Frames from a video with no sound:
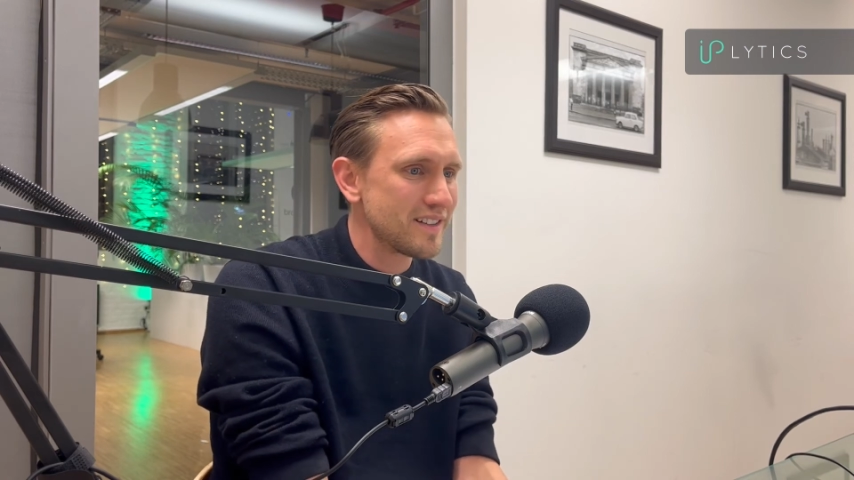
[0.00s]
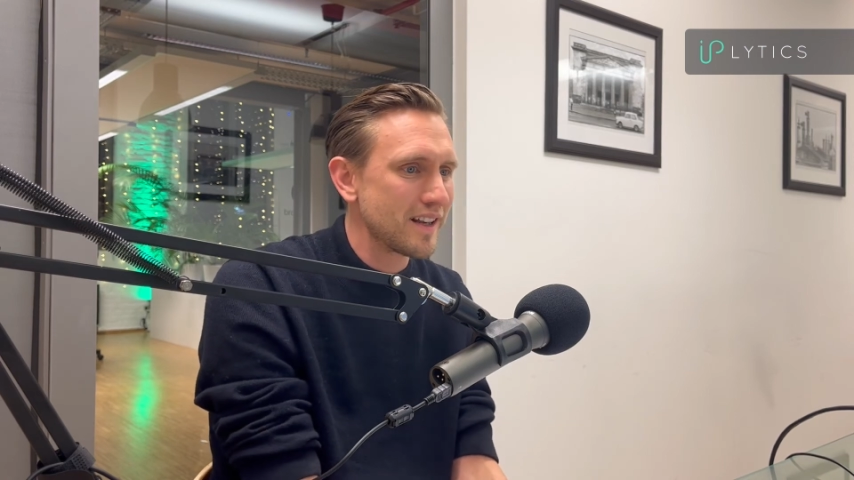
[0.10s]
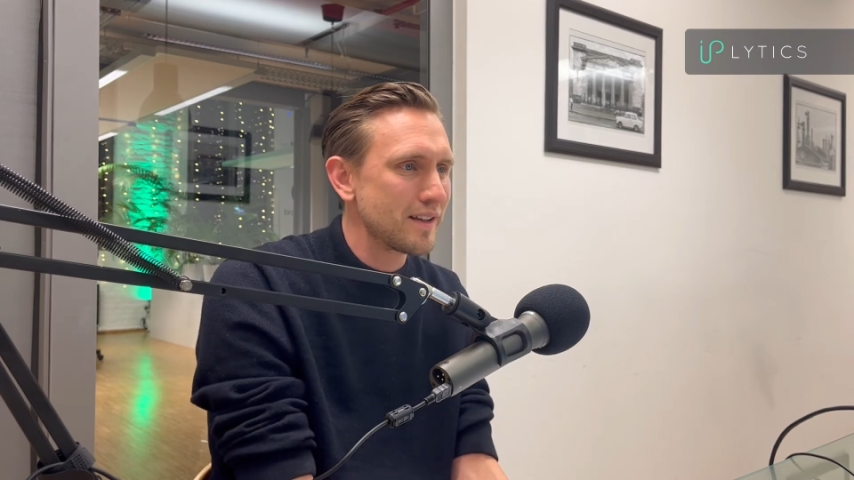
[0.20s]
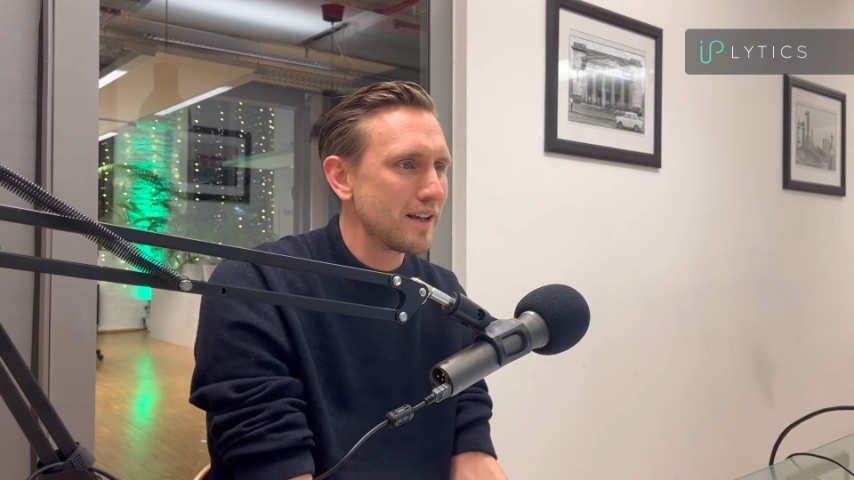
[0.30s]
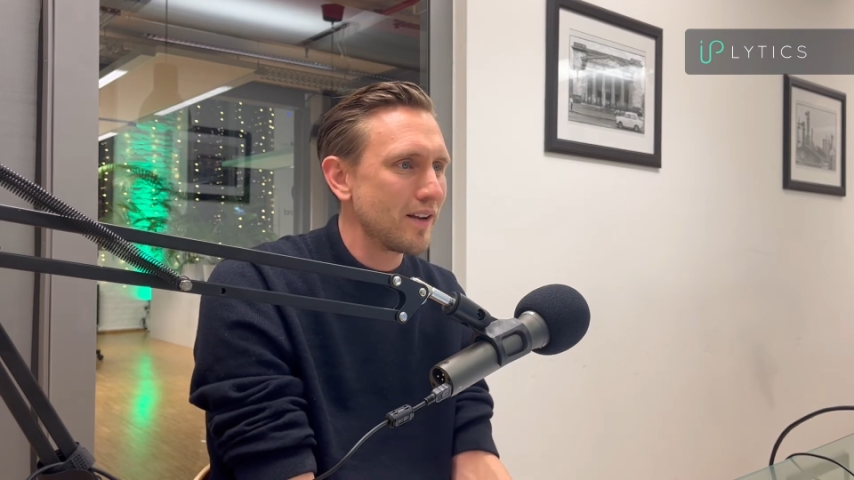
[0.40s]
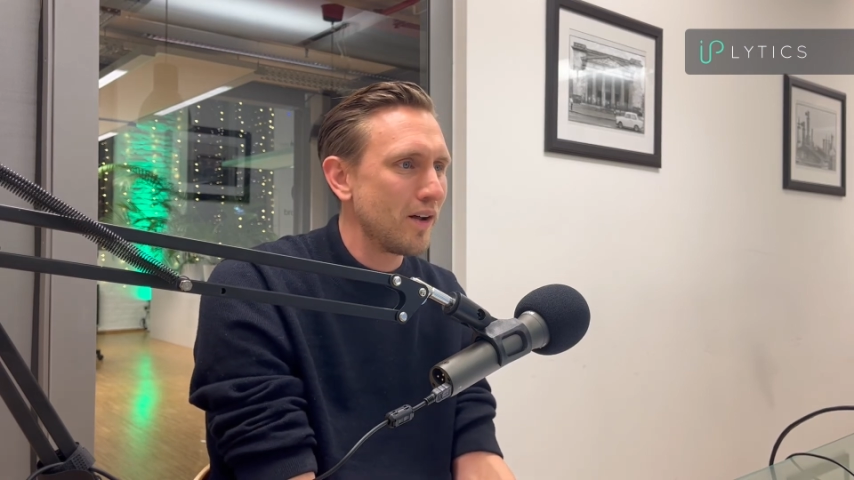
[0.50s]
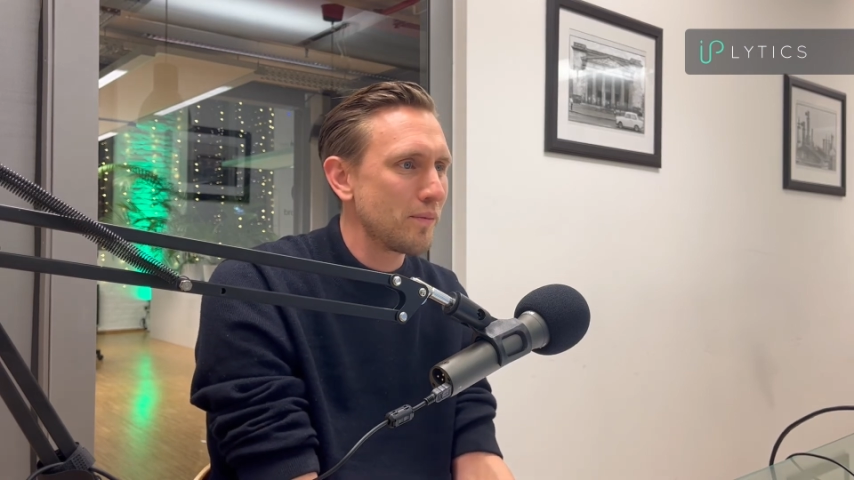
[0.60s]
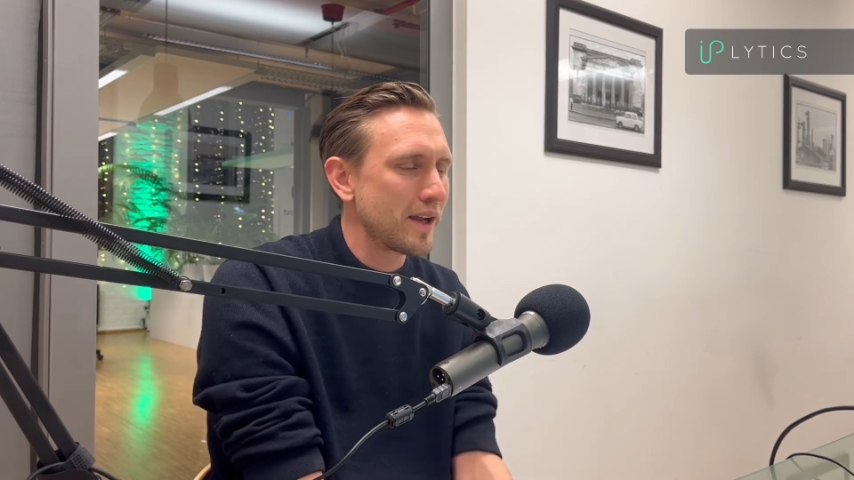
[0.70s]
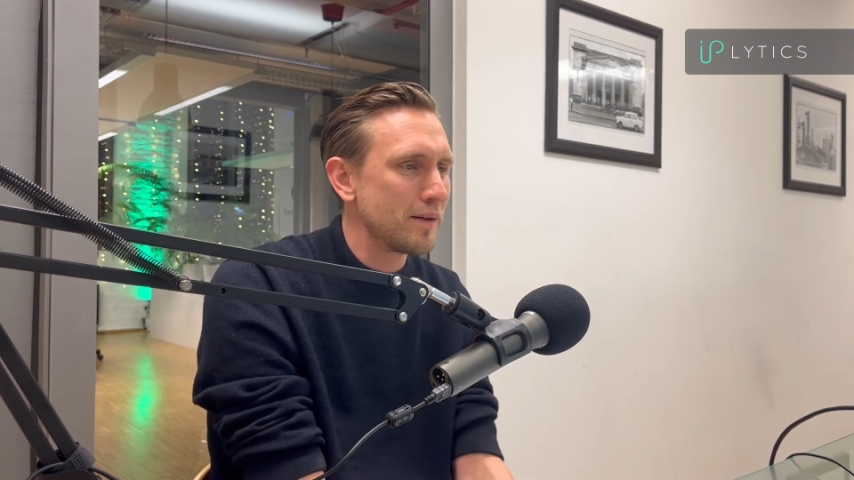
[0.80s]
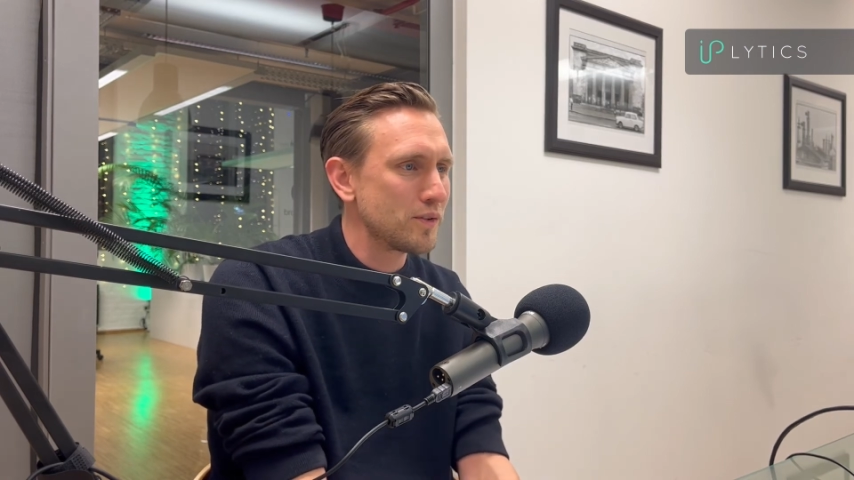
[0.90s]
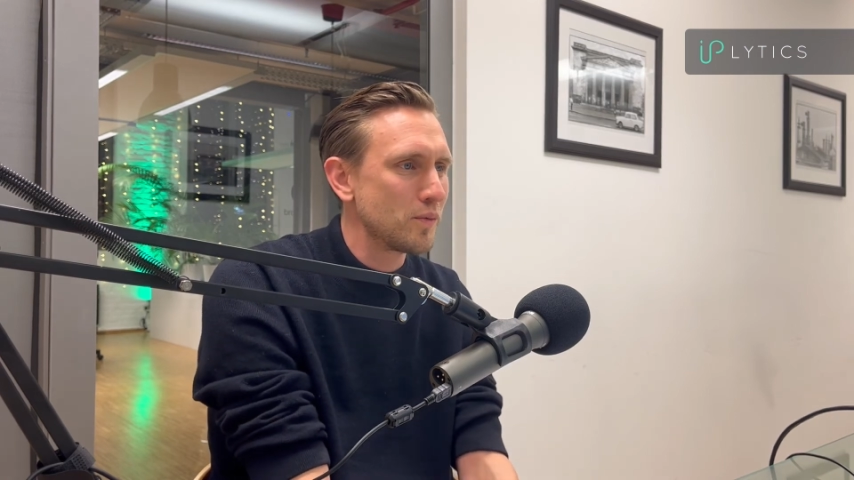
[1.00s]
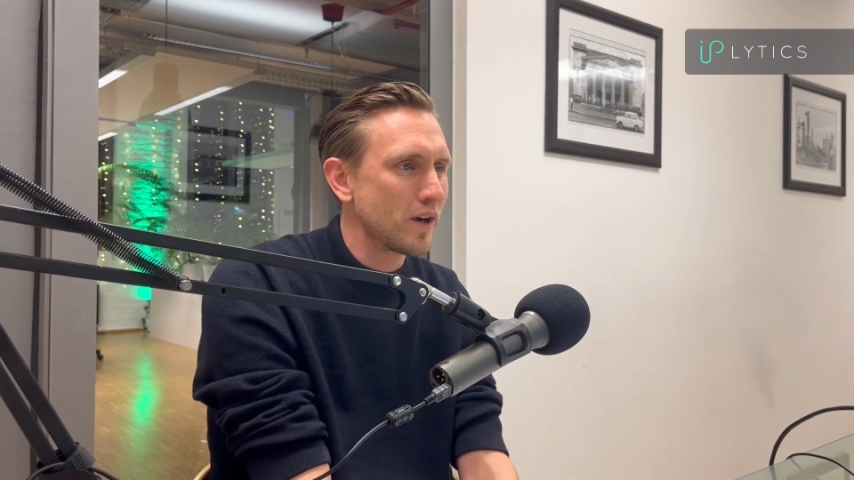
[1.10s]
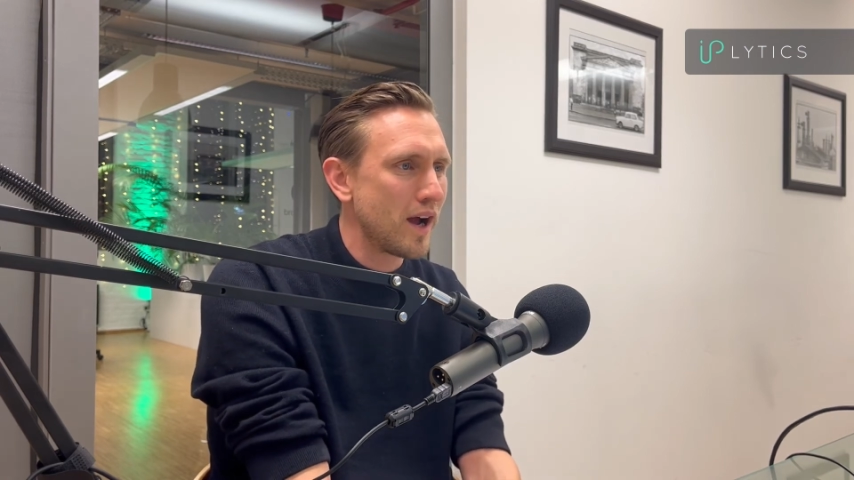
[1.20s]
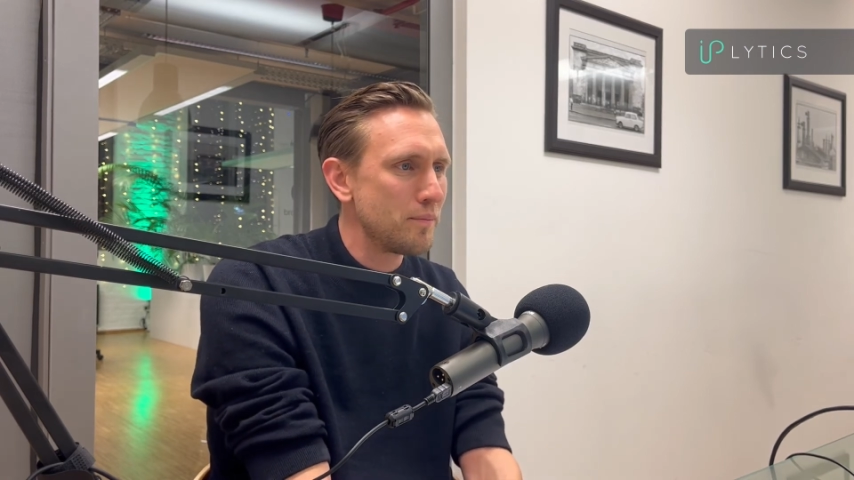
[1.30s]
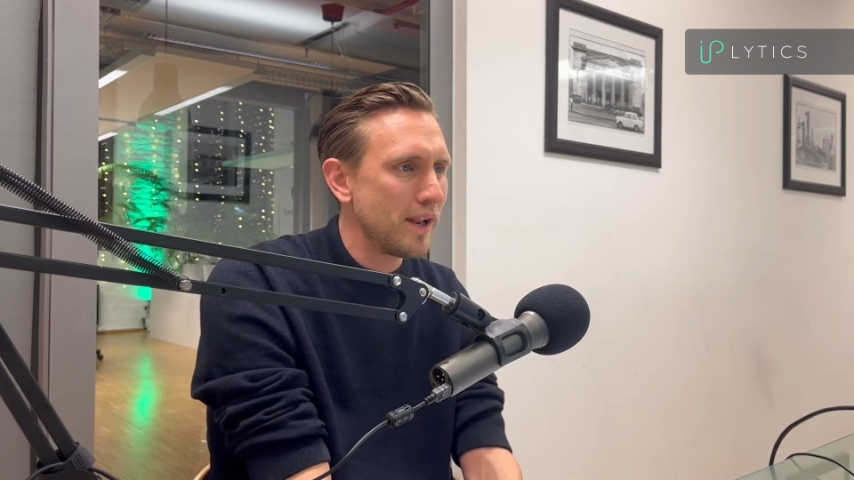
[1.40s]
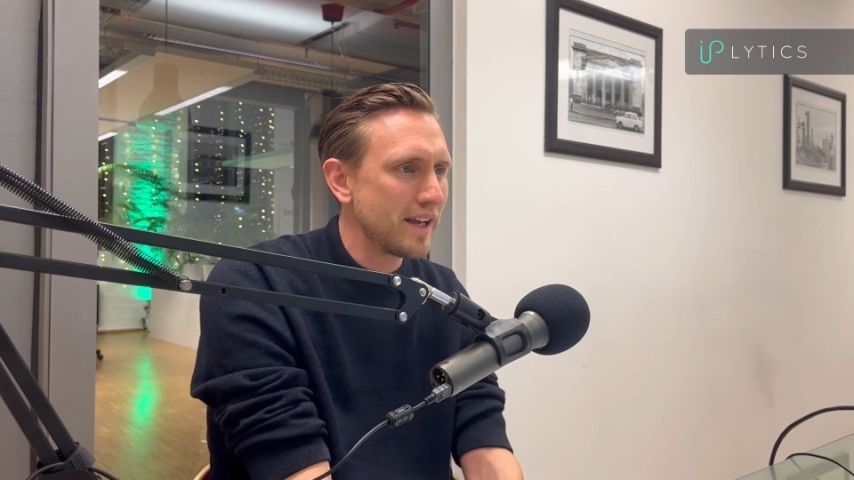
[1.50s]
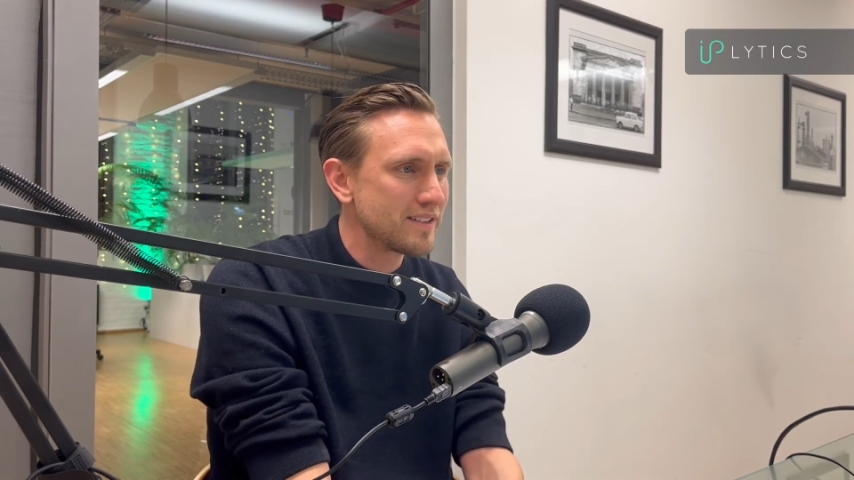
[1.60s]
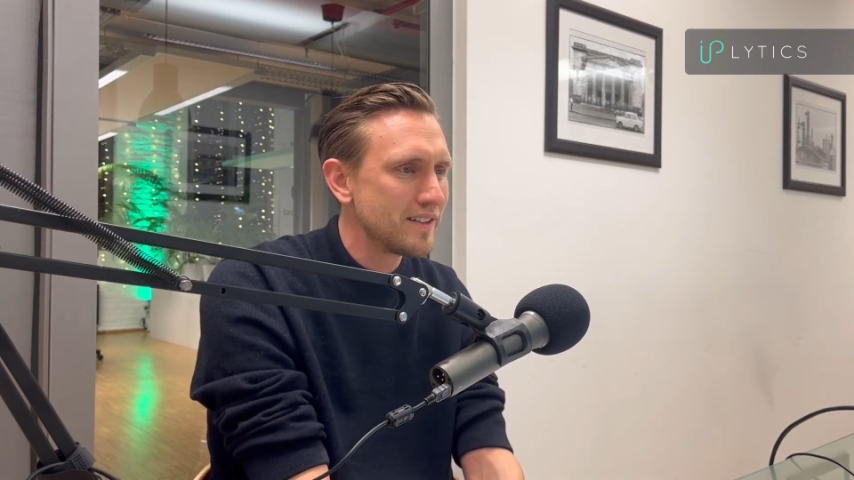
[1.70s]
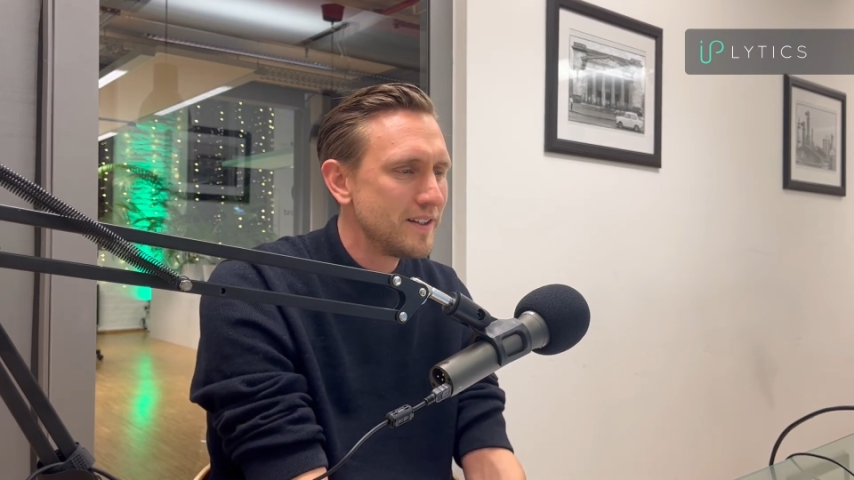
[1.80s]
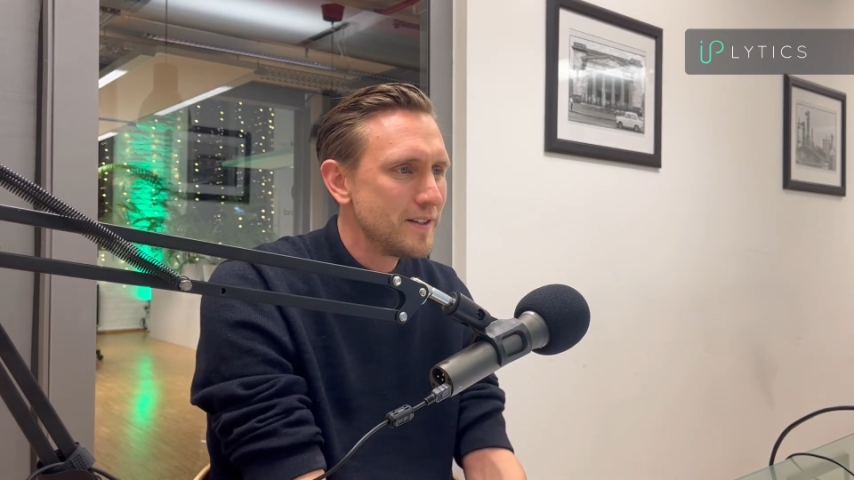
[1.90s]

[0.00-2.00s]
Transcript: it all becomes more complex.